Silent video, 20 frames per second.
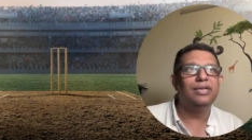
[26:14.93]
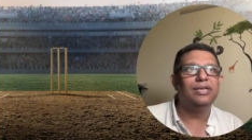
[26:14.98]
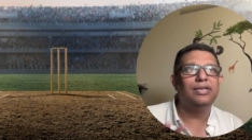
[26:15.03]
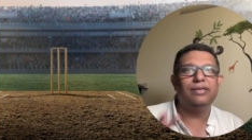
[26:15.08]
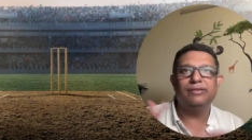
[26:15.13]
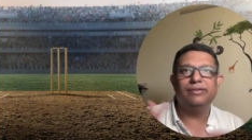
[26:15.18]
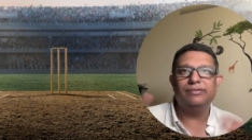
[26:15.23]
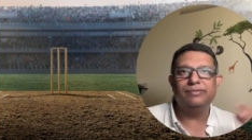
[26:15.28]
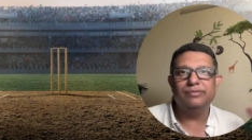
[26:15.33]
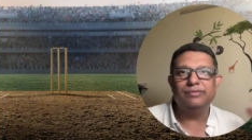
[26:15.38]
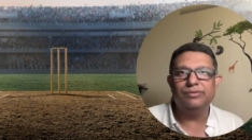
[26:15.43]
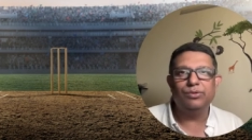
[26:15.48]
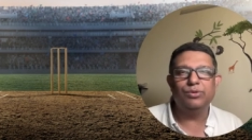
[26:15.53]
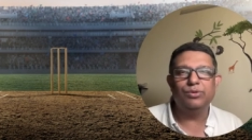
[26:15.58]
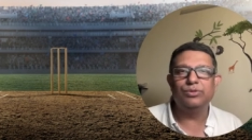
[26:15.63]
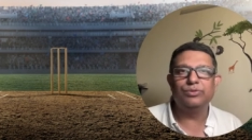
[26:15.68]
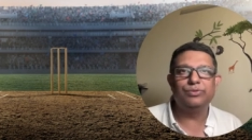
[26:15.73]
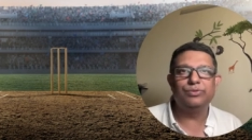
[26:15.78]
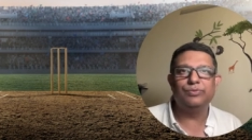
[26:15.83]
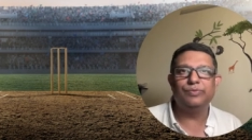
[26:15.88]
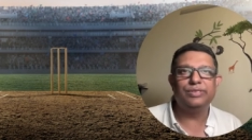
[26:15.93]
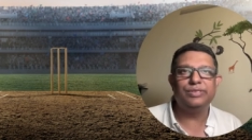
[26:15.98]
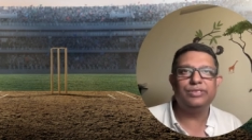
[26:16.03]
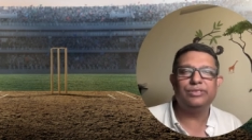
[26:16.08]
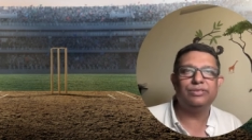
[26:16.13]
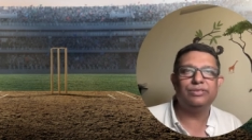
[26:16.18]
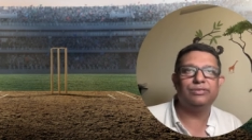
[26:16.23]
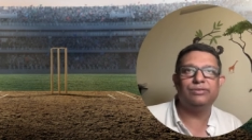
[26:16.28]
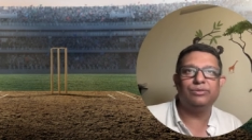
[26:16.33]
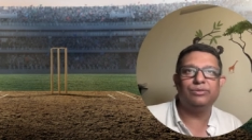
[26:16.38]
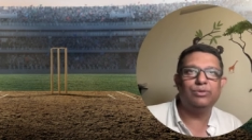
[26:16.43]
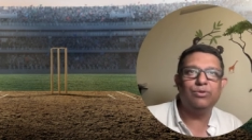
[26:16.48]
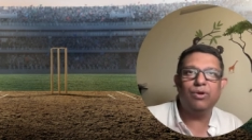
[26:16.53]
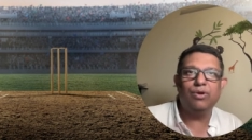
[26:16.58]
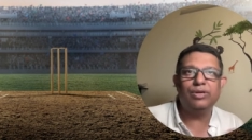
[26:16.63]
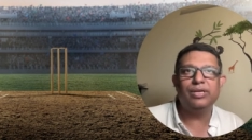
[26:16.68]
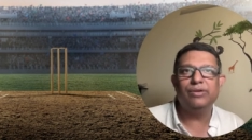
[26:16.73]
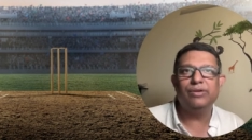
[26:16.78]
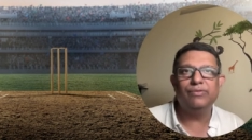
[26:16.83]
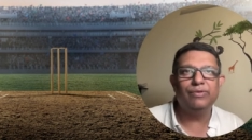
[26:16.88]
in those which do
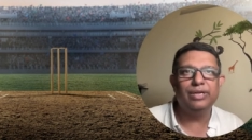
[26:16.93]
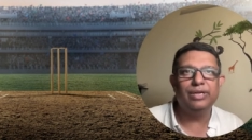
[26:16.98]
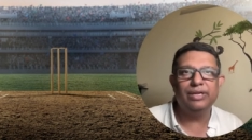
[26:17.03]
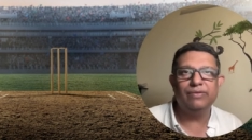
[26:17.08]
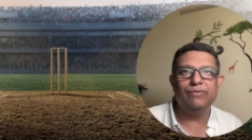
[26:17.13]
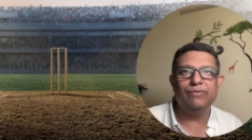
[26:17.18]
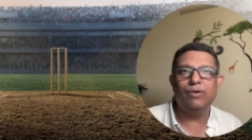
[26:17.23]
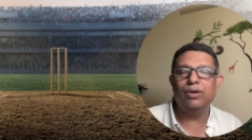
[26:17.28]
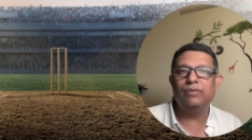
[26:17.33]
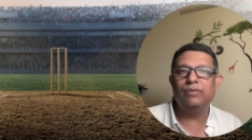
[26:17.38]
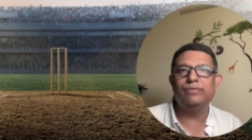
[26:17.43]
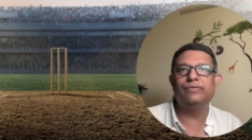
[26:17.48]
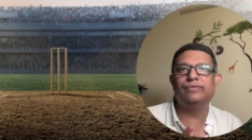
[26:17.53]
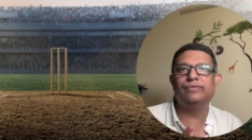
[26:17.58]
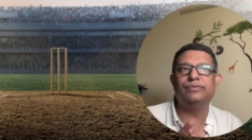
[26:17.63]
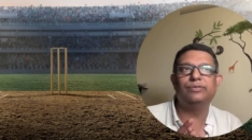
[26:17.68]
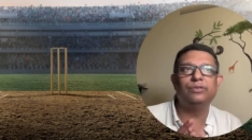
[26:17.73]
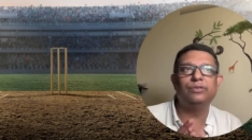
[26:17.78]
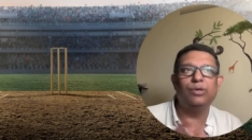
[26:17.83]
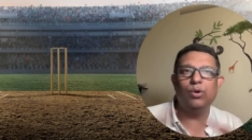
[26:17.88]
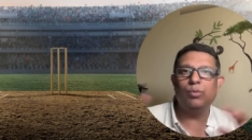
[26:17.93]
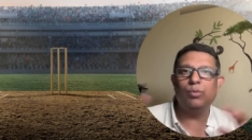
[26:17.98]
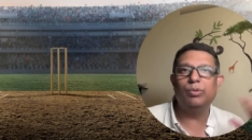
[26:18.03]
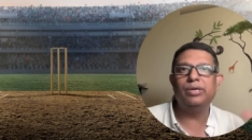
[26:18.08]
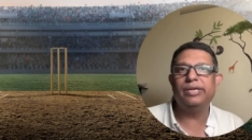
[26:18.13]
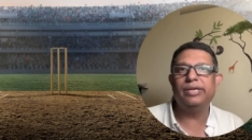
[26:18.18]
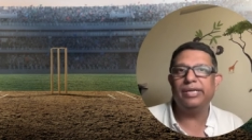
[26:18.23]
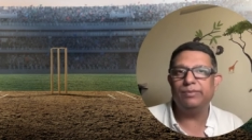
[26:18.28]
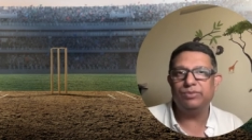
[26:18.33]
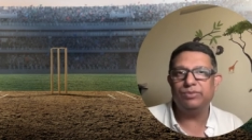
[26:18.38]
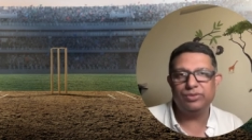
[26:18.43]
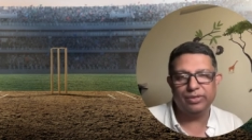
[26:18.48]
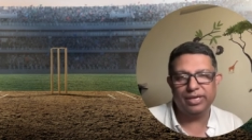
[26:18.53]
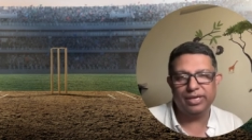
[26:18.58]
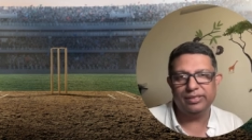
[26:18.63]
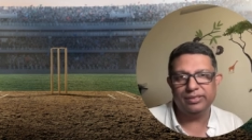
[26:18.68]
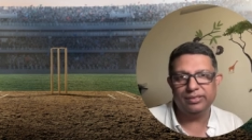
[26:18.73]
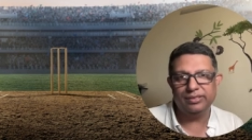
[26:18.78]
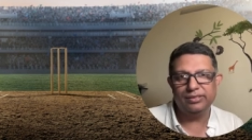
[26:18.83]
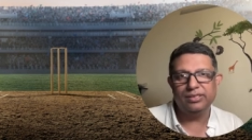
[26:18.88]
not involve global teams
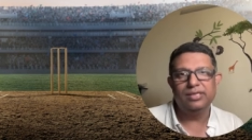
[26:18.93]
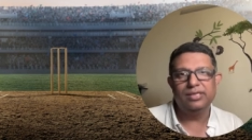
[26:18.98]
together.